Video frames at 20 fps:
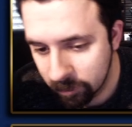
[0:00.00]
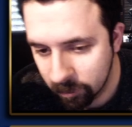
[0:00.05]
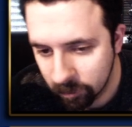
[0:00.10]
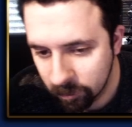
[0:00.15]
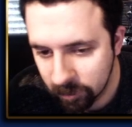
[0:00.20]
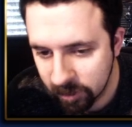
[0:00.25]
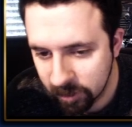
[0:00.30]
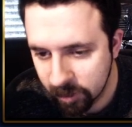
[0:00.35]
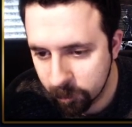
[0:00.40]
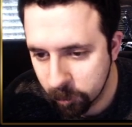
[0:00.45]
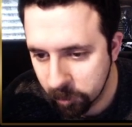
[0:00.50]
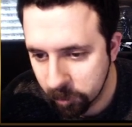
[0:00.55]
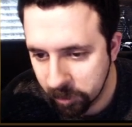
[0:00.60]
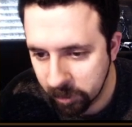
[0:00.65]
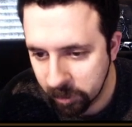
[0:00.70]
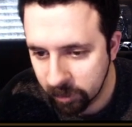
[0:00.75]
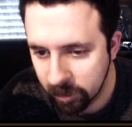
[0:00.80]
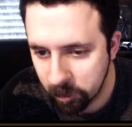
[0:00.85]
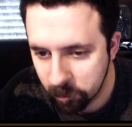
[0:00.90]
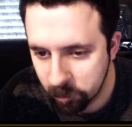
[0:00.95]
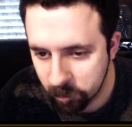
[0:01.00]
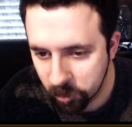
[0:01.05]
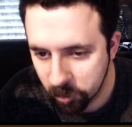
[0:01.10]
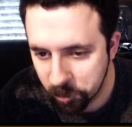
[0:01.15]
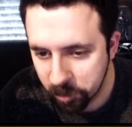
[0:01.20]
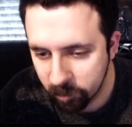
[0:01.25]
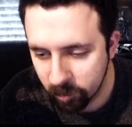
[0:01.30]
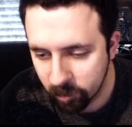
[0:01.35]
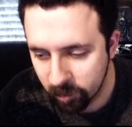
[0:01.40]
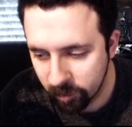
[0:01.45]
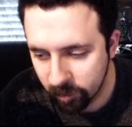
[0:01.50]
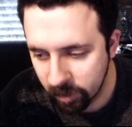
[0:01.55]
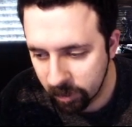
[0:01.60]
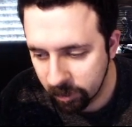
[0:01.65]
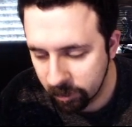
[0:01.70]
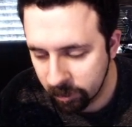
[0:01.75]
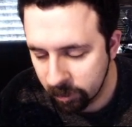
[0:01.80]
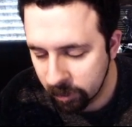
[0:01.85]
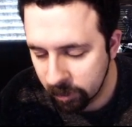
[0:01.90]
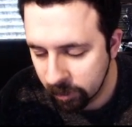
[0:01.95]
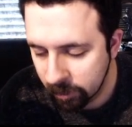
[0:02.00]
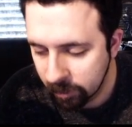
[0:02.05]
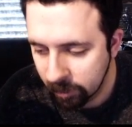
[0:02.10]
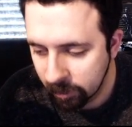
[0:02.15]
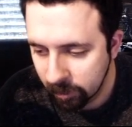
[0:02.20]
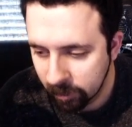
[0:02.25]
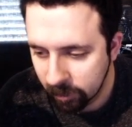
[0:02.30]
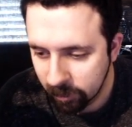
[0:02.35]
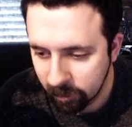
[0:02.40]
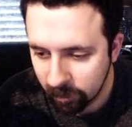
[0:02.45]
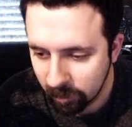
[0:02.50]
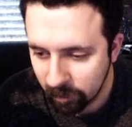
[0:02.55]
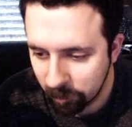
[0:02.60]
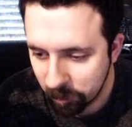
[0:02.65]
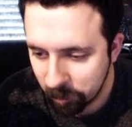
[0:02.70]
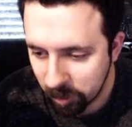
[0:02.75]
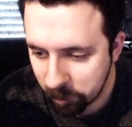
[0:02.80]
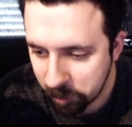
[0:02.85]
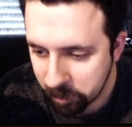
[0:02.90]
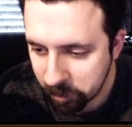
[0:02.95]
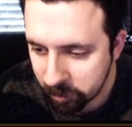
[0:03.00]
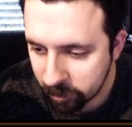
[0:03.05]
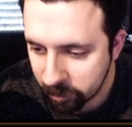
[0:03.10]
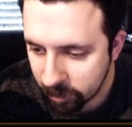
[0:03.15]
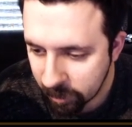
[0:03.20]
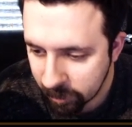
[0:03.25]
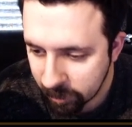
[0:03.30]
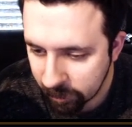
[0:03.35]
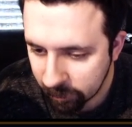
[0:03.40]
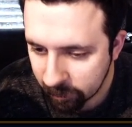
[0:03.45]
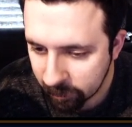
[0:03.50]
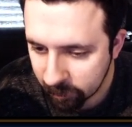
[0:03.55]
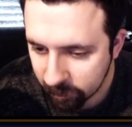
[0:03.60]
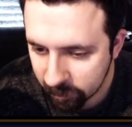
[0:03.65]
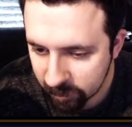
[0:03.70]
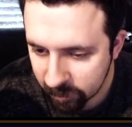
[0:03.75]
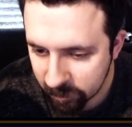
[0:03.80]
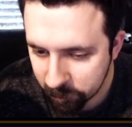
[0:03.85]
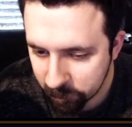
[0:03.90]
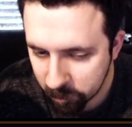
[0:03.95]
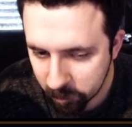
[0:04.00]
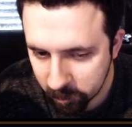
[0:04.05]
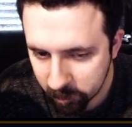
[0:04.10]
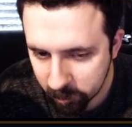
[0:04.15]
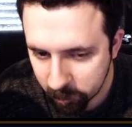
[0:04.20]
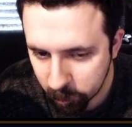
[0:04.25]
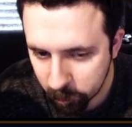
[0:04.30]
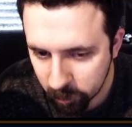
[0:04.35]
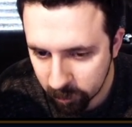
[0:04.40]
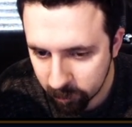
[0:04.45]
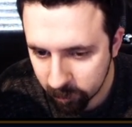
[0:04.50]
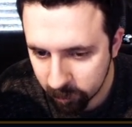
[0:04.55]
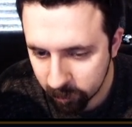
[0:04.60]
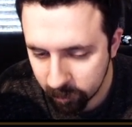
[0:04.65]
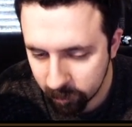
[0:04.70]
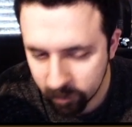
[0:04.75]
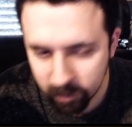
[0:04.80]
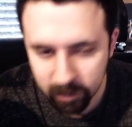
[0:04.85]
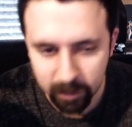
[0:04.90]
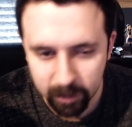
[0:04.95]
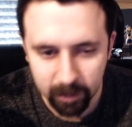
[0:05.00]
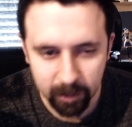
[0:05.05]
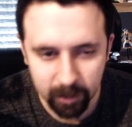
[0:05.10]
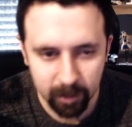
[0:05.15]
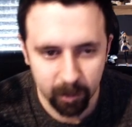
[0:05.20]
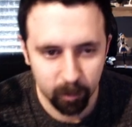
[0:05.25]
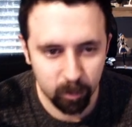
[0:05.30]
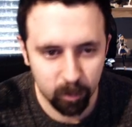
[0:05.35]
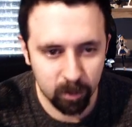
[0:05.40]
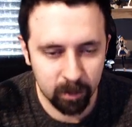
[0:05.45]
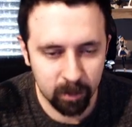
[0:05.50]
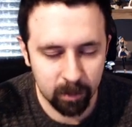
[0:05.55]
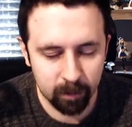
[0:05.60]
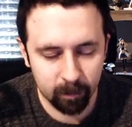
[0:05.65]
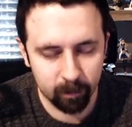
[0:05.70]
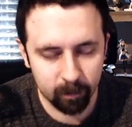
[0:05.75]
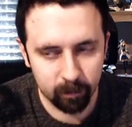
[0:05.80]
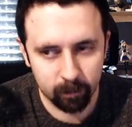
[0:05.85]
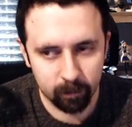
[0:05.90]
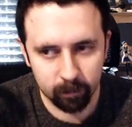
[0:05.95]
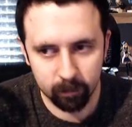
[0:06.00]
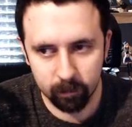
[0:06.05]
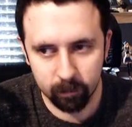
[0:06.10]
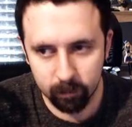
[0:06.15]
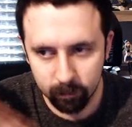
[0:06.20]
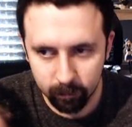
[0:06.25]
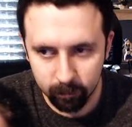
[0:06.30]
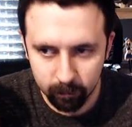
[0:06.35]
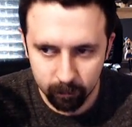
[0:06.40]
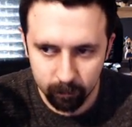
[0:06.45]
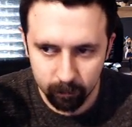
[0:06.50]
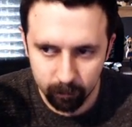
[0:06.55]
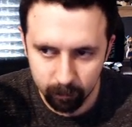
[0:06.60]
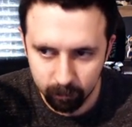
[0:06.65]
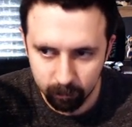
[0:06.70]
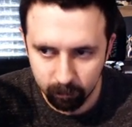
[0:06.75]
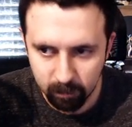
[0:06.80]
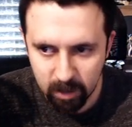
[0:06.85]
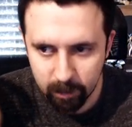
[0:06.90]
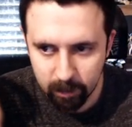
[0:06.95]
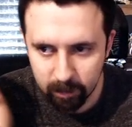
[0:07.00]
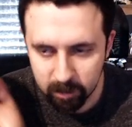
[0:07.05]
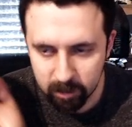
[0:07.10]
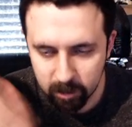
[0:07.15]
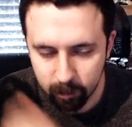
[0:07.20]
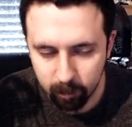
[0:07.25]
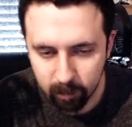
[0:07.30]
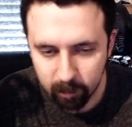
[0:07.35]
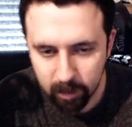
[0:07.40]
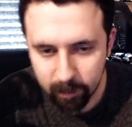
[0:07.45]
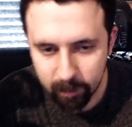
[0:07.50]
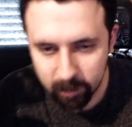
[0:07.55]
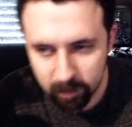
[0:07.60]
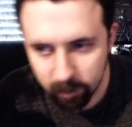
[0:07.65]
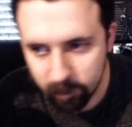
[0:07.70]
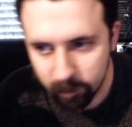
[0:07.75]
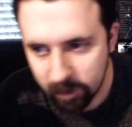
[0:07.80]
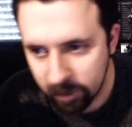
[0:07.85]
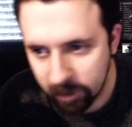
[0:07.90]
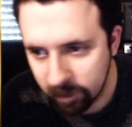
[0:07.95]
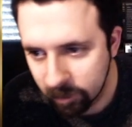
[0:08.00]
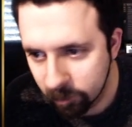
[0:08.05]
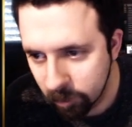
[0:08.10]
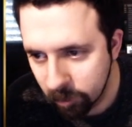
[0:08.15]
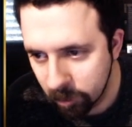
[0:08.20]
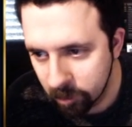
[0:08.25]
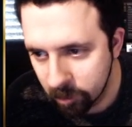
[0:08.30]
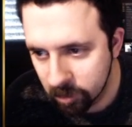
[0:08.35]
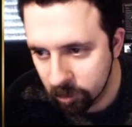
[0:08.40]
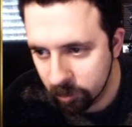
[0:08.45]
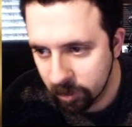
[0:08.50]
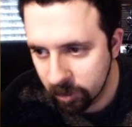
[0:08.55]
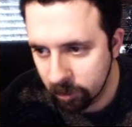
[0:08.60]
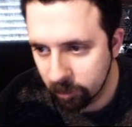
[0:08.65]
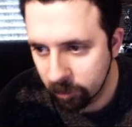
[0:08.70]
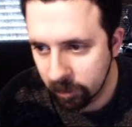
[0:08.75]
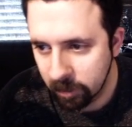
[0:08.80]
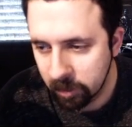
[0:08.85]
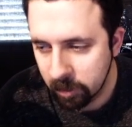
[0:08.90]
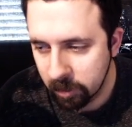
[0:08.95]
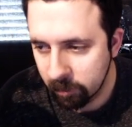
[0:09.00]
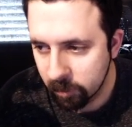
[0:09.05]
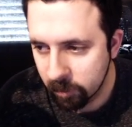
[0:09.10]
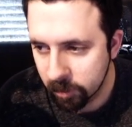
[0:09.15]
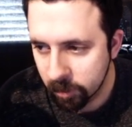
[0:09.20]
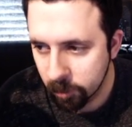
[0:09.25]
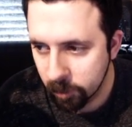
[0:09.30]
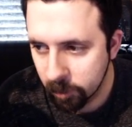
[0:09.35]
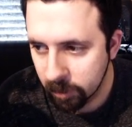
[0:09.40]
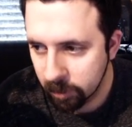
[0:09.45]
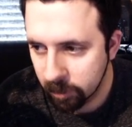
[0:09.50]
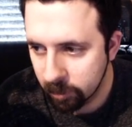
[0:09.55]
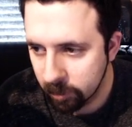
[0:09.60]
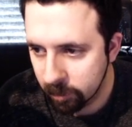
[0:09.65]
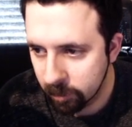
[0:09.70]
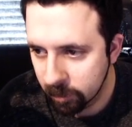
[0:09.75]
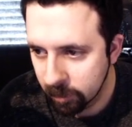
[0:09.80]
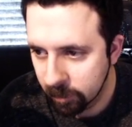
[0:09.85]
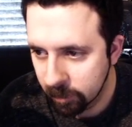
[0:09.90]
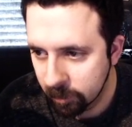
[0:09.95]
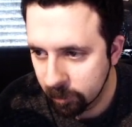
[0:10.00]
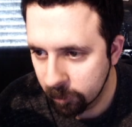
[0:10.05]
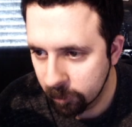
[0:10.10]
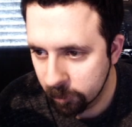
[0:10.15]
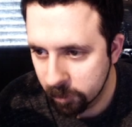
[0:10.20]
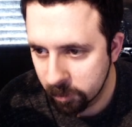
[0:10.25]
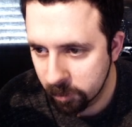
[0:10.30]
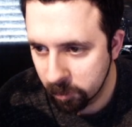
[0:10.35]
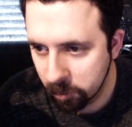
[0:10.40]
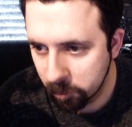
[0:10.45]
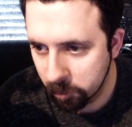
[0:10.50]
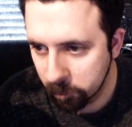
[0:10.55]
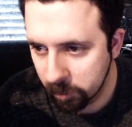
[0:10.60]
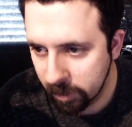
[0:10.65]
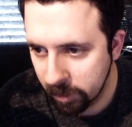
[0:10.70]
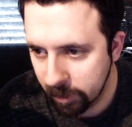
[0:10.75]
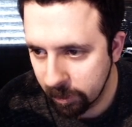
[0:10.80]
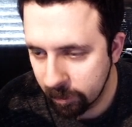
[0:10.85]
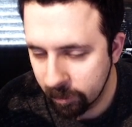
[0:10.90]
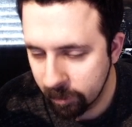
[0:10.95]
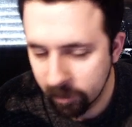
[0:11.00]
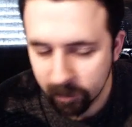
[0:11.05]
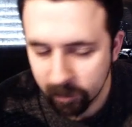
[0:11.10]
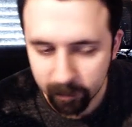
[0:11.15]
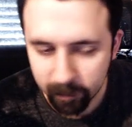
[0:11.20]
a little disappointing. I was hoping for Vaan, in my opinion. I think because he would have been pretty good. But maybe some maybe someday. Maybe someday he'll get a Neo Vision Awakened. There's still the raid.